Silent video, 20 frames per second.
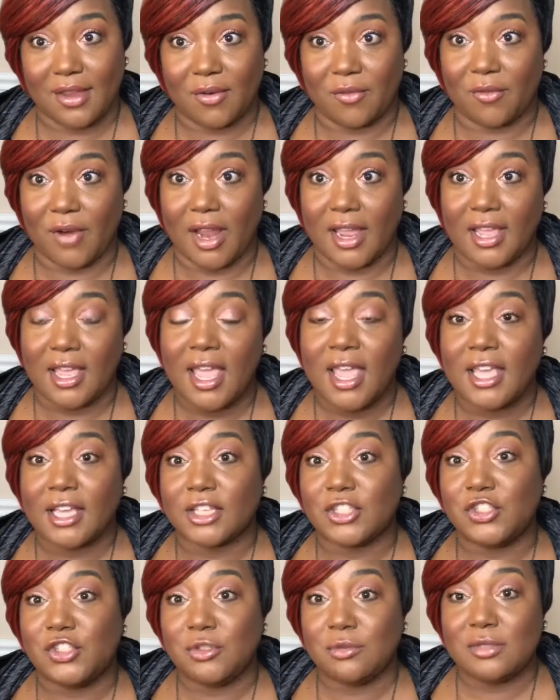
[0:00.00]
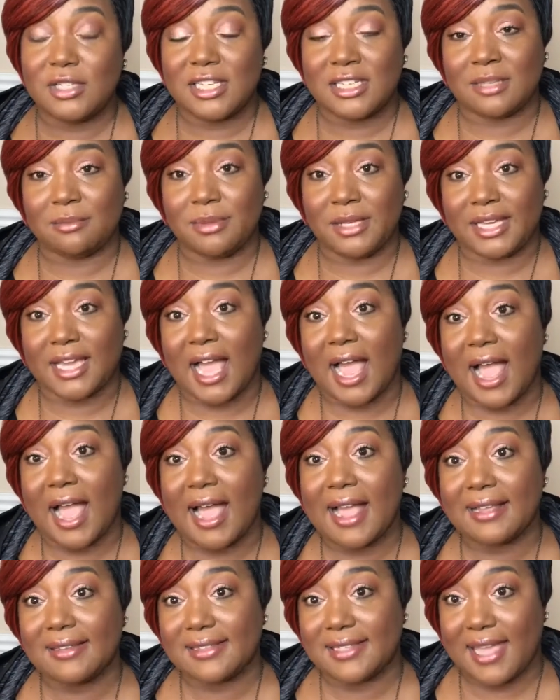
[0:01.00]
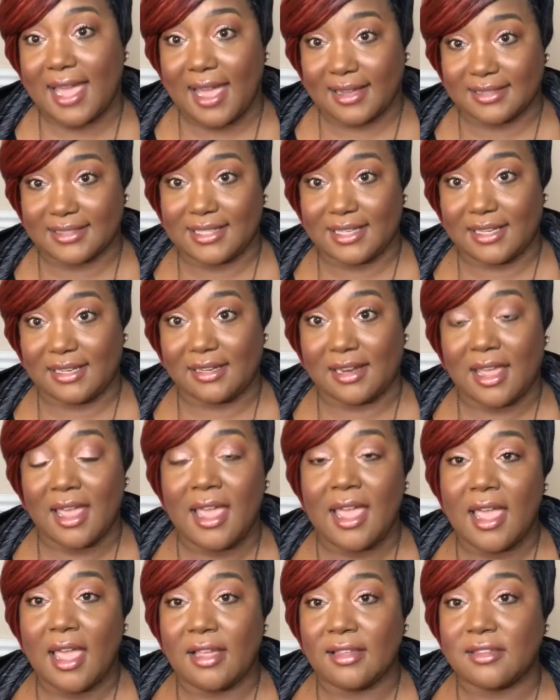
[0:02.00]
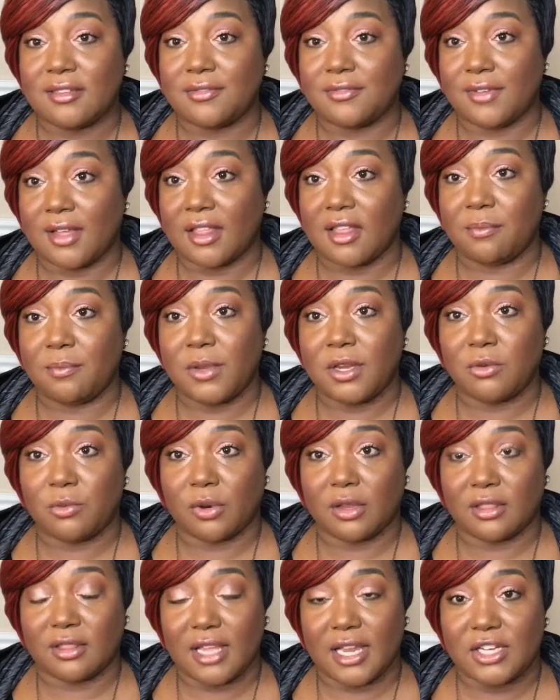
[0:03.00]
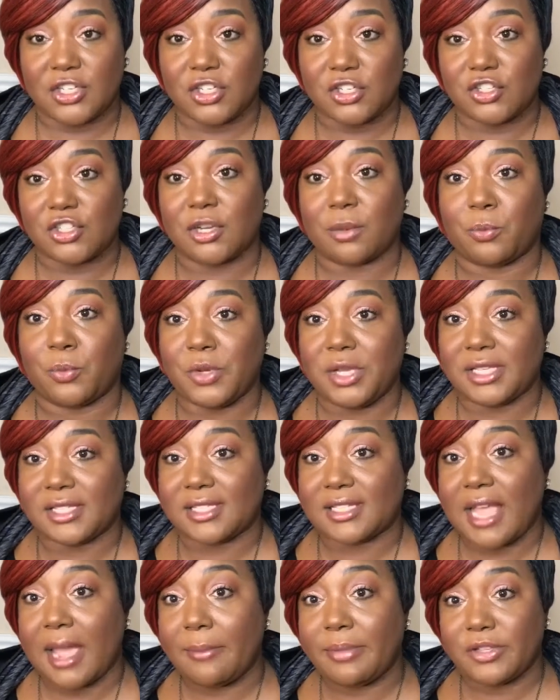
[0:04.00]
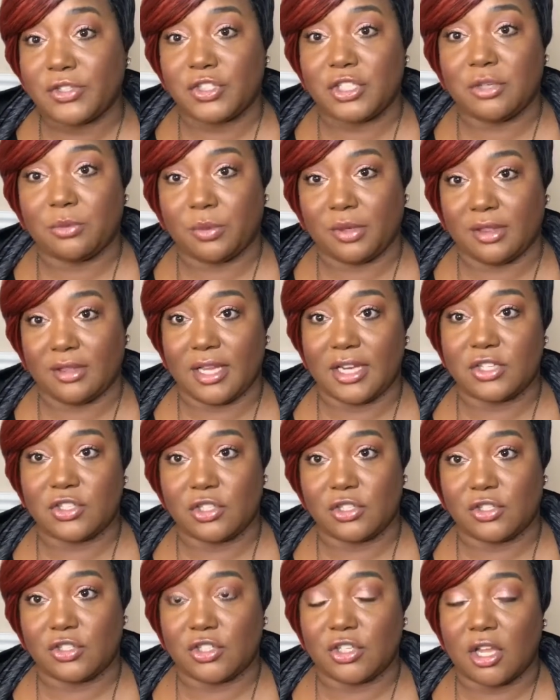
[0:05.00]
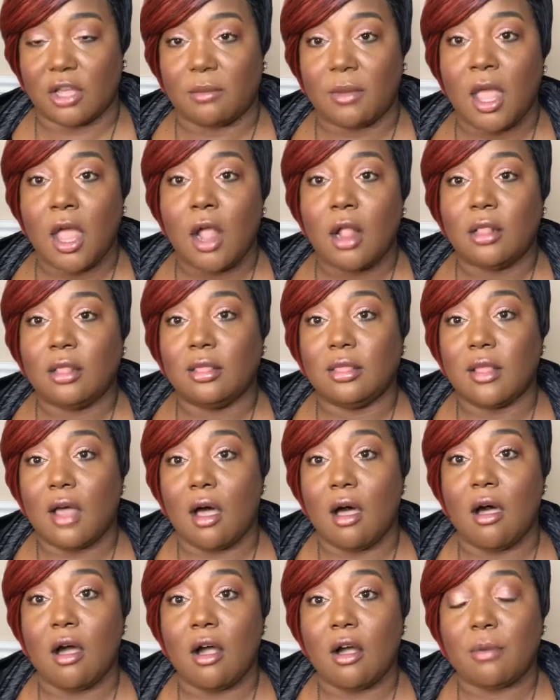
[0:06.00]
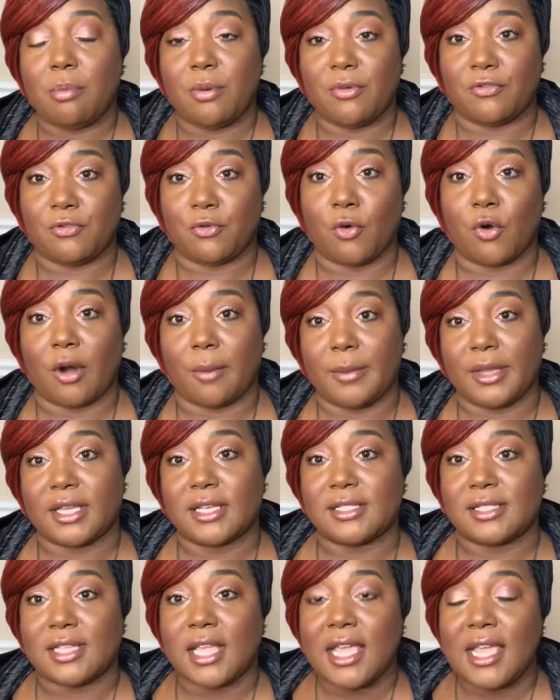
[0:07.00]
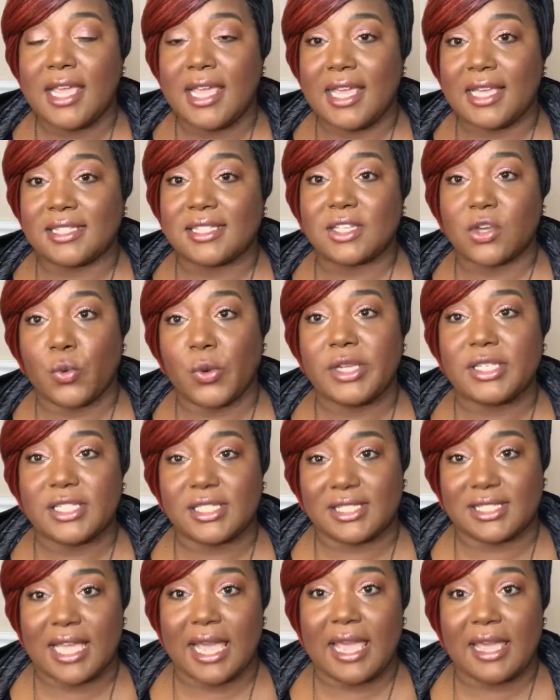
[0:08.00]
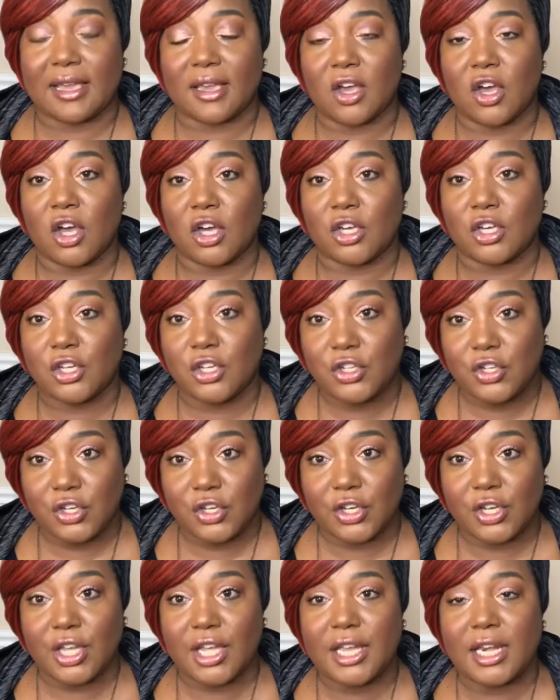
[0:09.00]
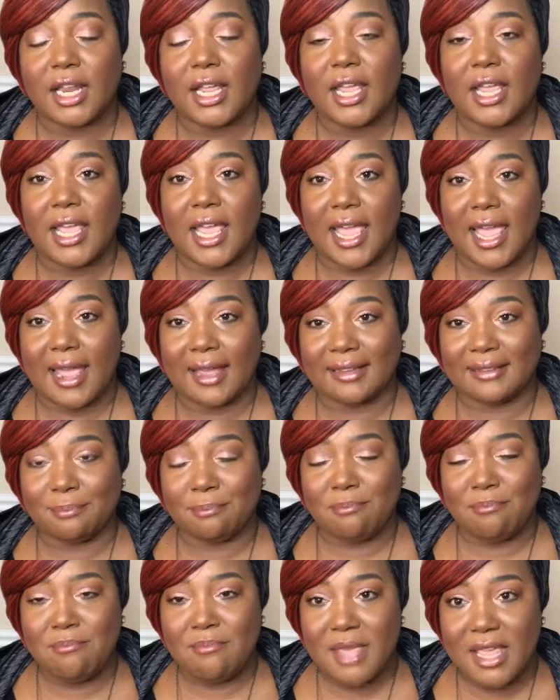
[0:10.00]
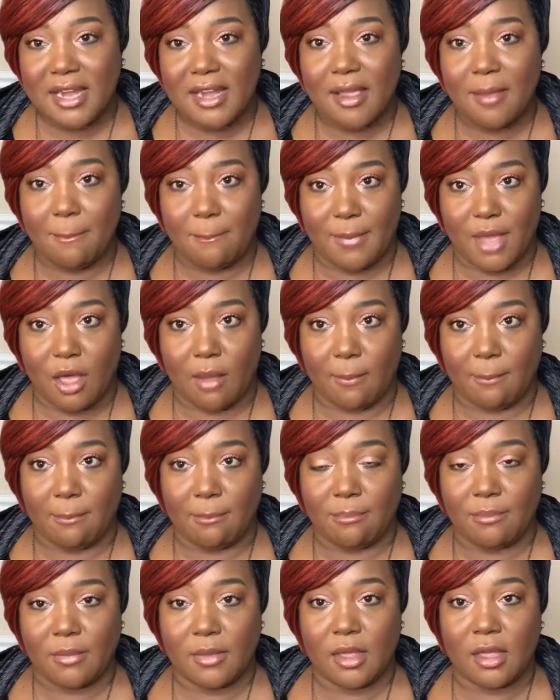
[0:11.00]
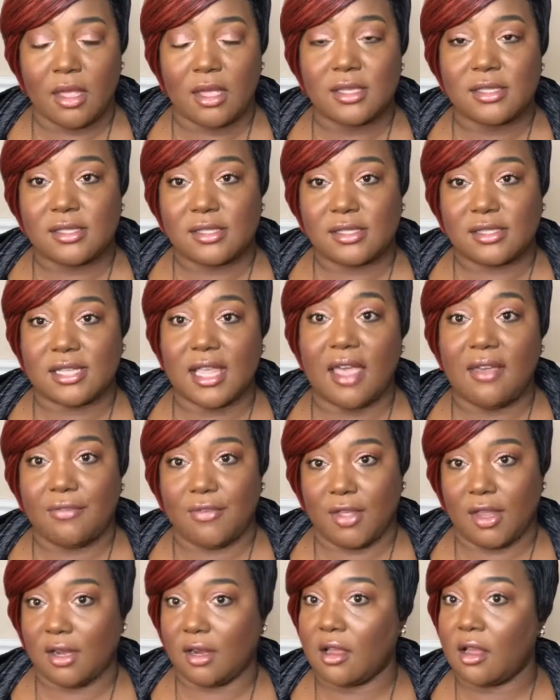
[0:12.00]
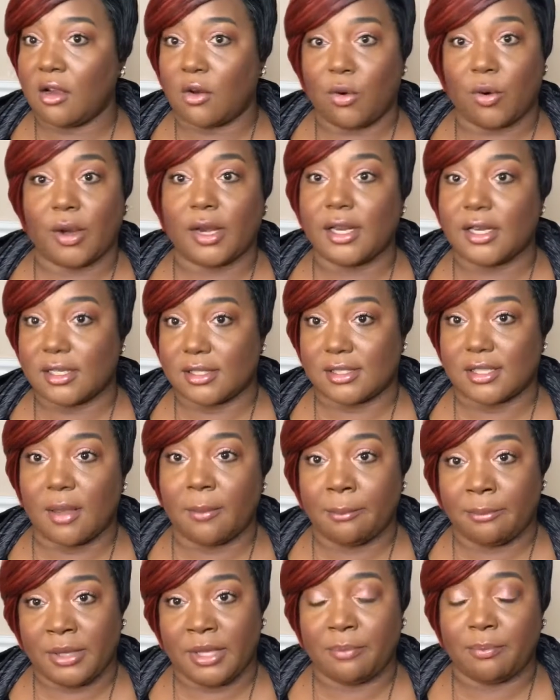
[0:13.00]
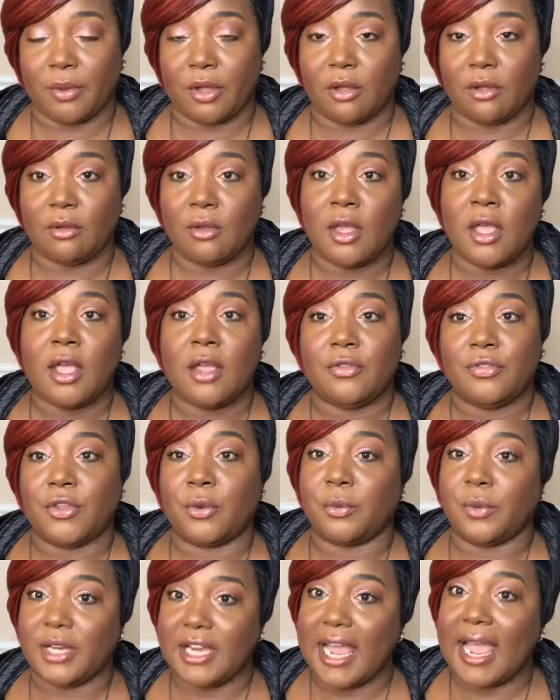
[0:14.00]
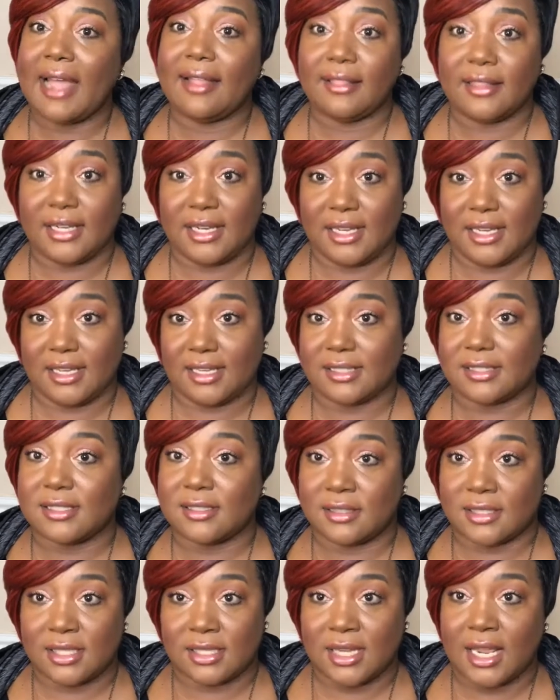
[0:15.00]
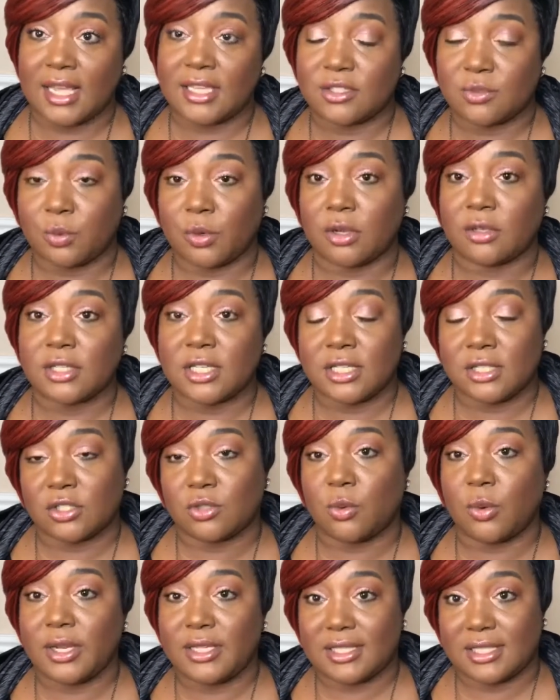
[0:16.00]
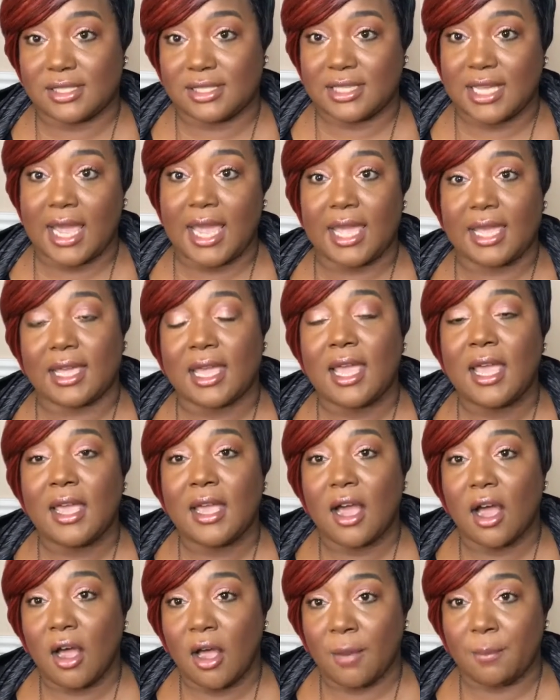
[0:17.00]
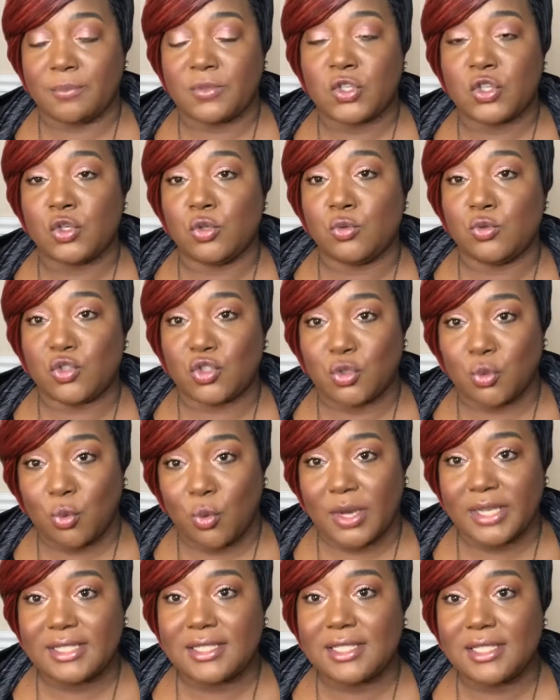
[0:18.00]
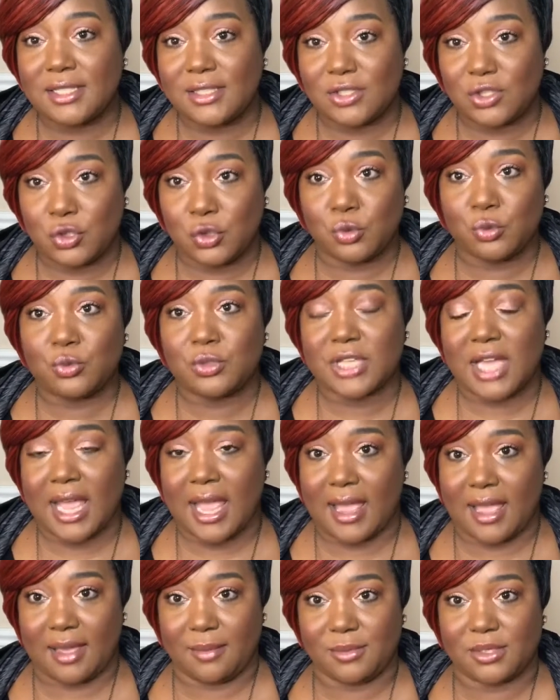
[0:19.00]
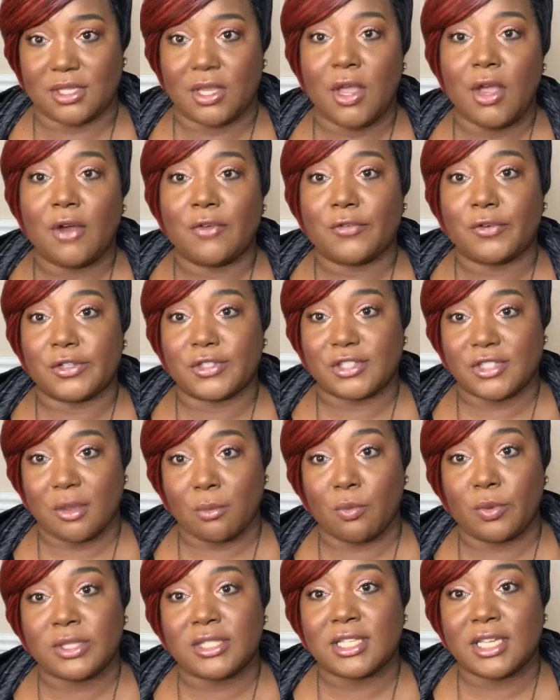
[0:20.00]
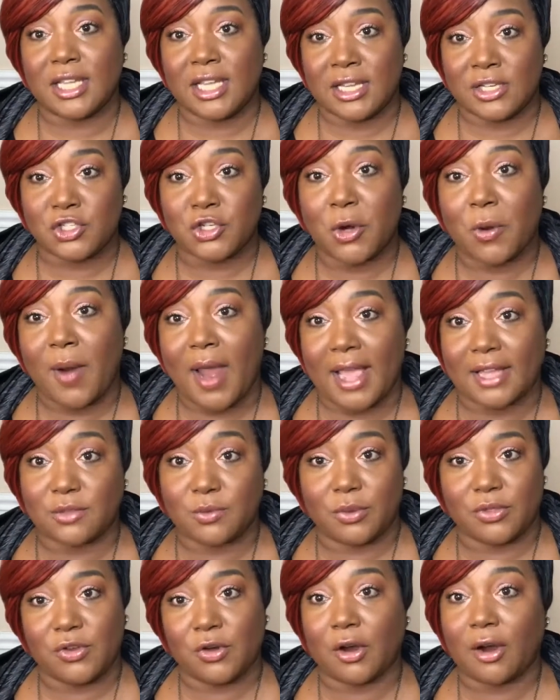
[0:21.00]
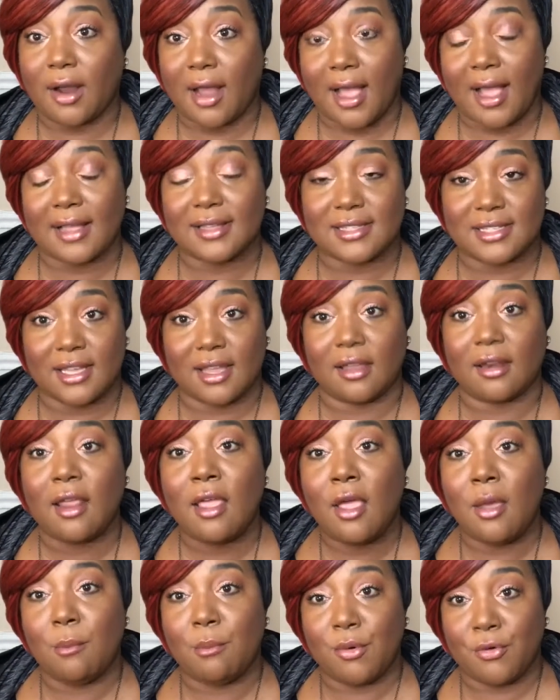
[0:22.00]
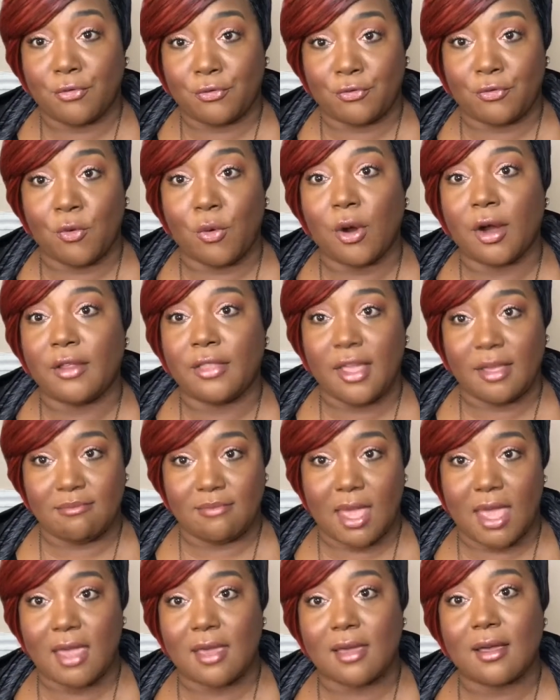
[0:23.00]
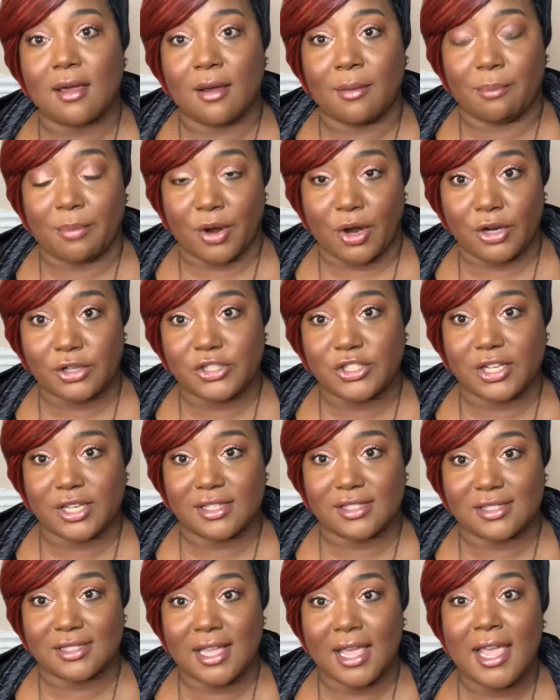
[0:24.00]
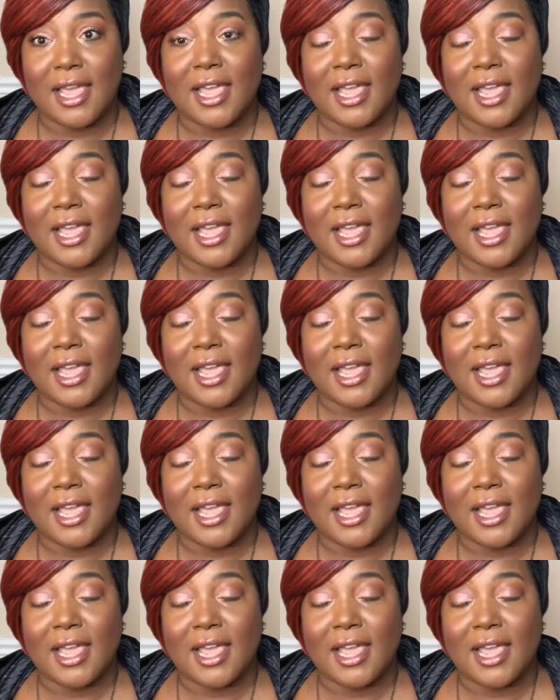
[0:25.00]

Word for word: Right? Because you need to be contacting and developing relationship, reestablishing relationship long before, because it's going to take a good, at minimum, seven, according to some people. The reality is, in today's world, it's going to take up to twenty-two times for someone to interact with your content before they make a purchase.